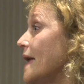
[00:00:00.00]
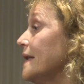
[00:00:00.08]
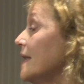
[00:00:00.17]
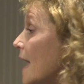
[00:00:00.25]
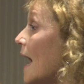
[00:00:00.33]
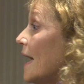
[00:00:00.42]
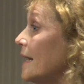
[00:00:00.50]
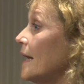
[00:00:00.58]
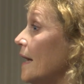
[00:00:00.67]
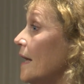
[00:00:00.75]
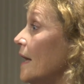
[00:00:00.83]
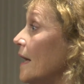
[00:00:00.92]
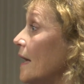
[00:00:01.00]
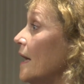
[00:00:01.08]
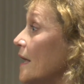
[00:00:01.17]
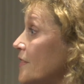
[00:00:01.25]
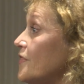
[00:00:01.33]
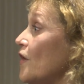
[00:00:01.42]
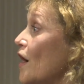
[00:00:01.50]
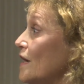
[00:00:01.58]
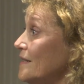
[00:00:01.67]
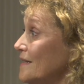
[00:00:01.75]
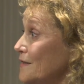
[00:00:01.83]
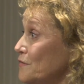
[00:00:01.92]
not a thought
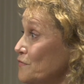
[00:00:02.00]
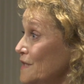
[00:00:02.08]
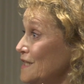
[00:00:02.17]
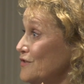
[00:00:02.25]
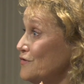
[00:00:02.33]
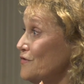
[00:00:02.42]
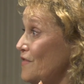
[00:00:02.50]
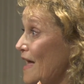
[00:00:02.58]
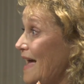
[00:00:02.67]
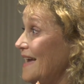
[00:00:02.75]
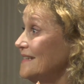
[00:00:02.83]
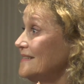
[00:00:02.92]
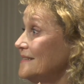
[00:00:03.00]
can reach that.